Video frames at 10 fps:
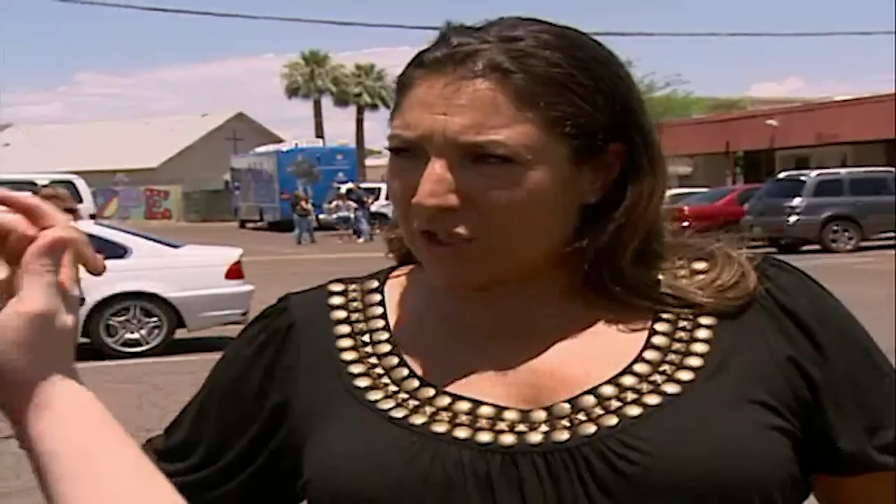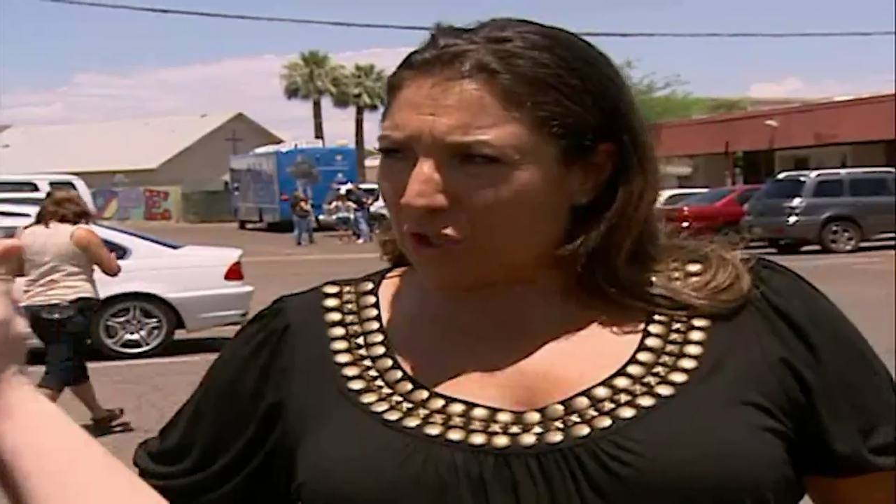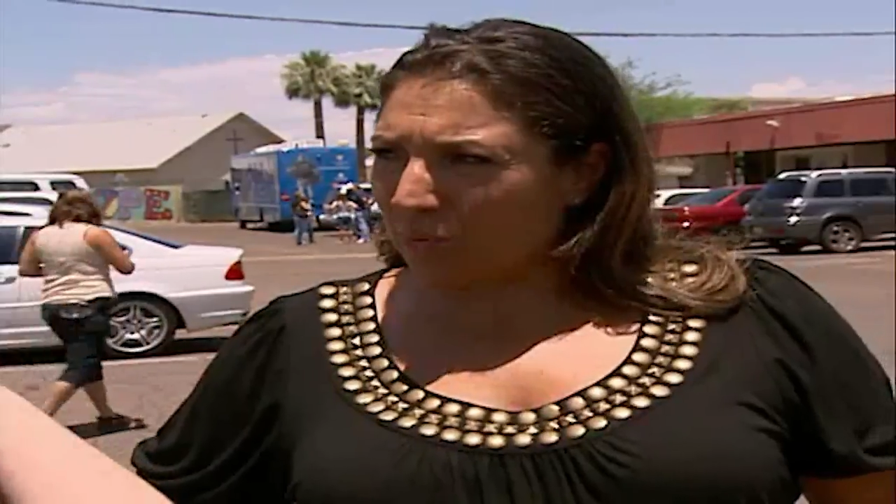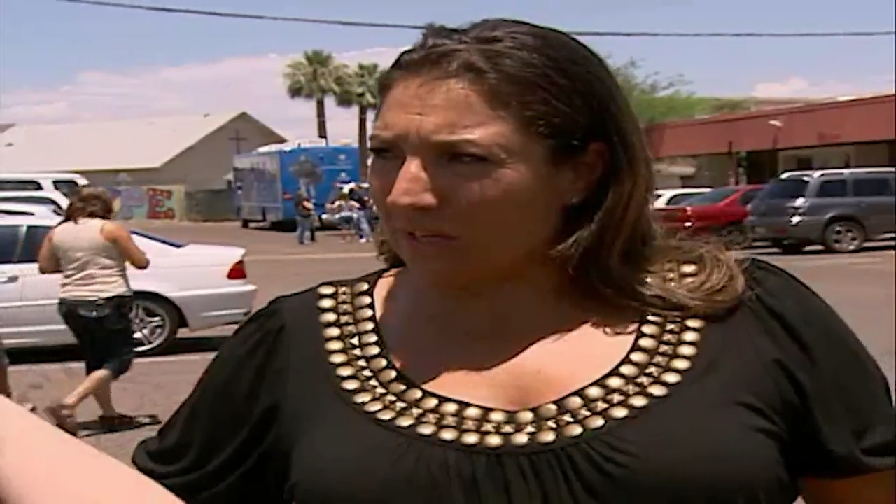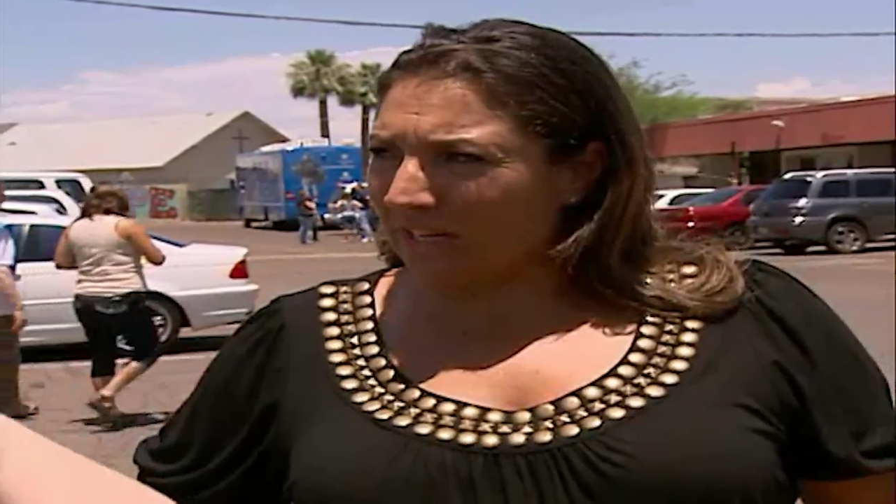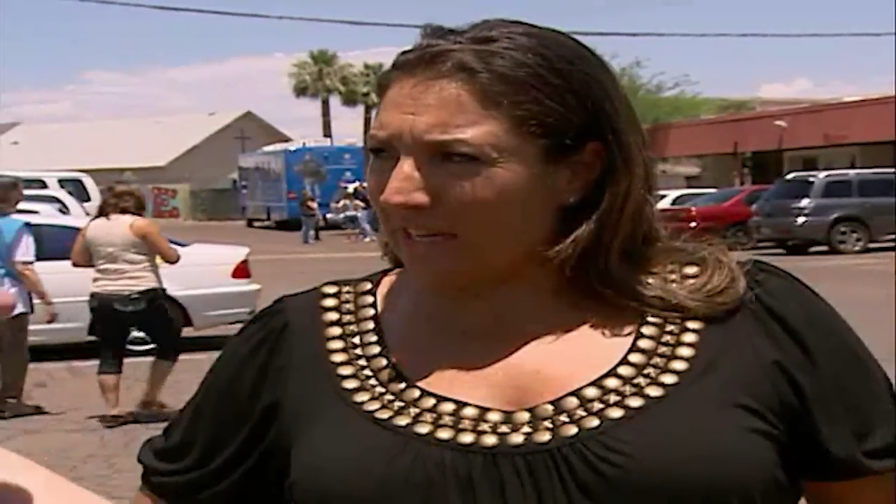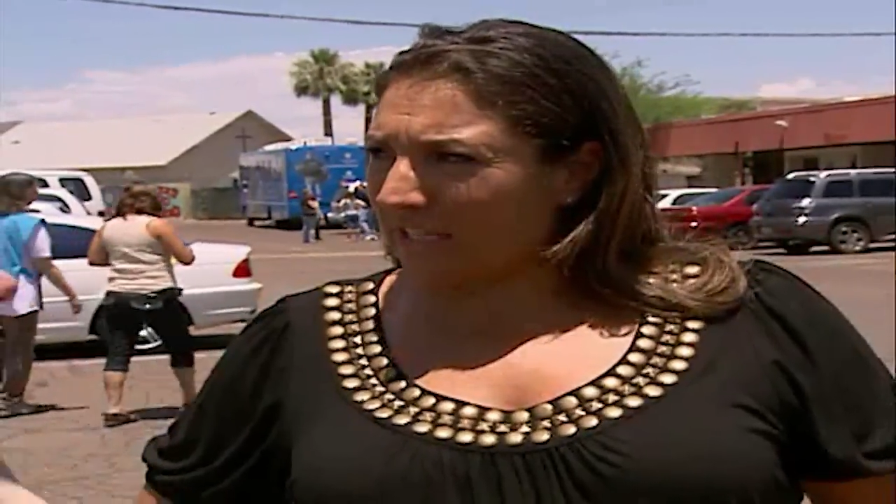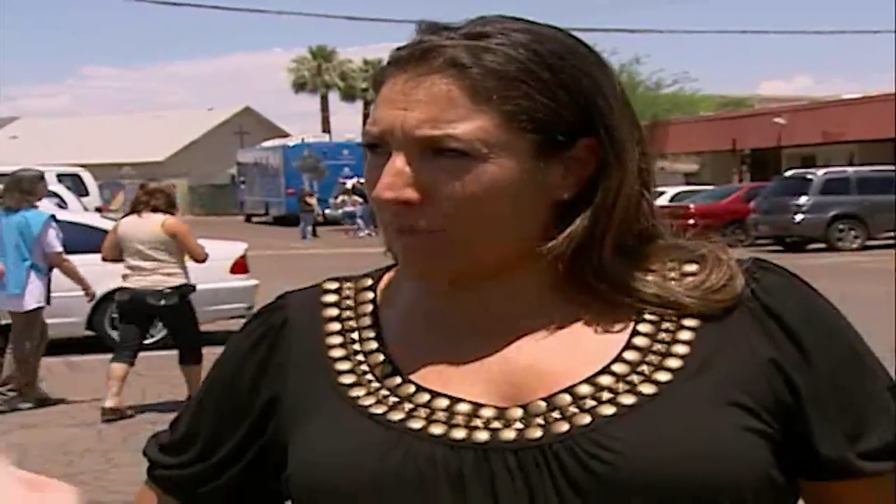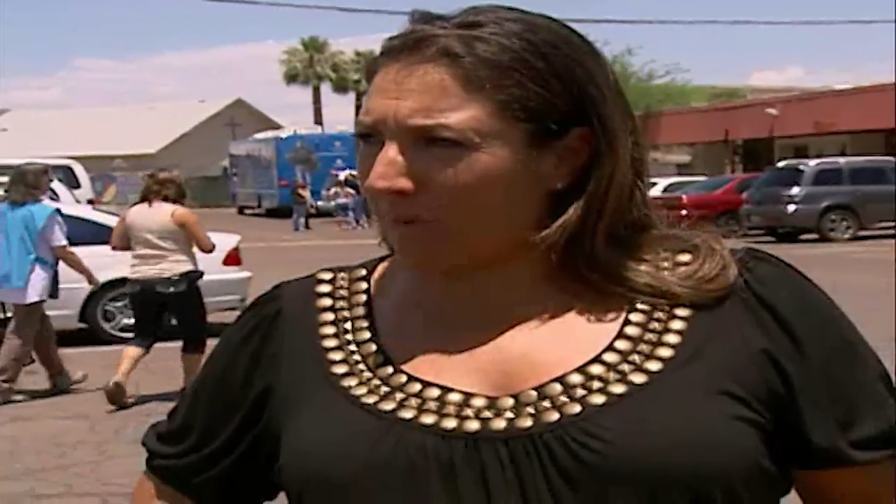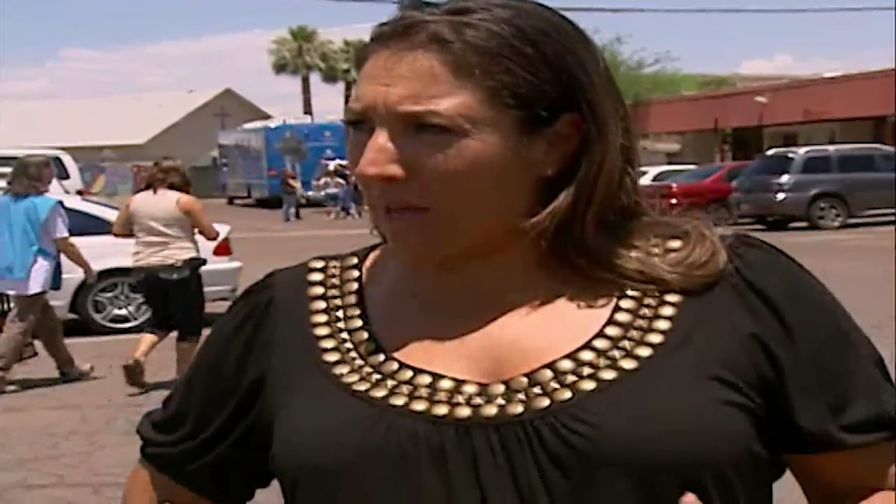that you would at
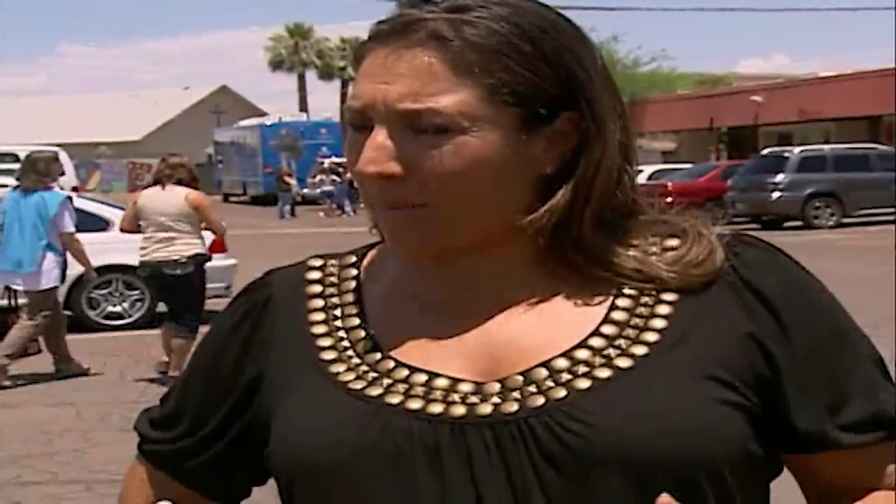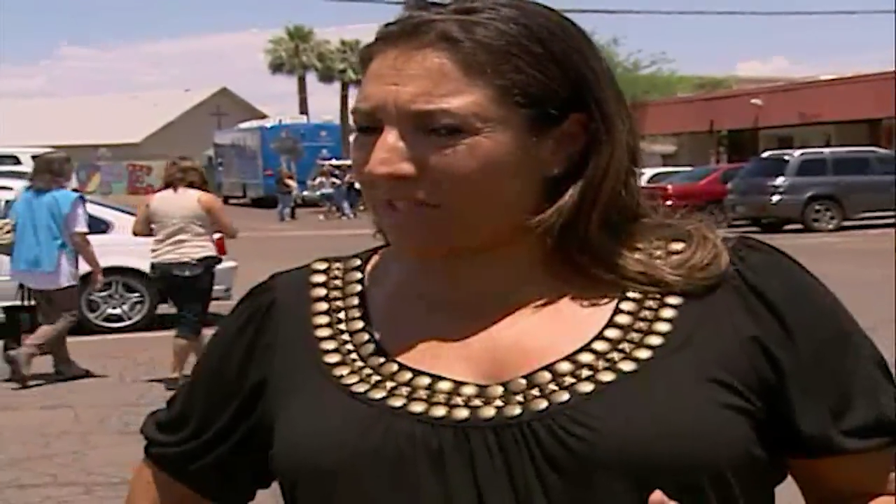least be able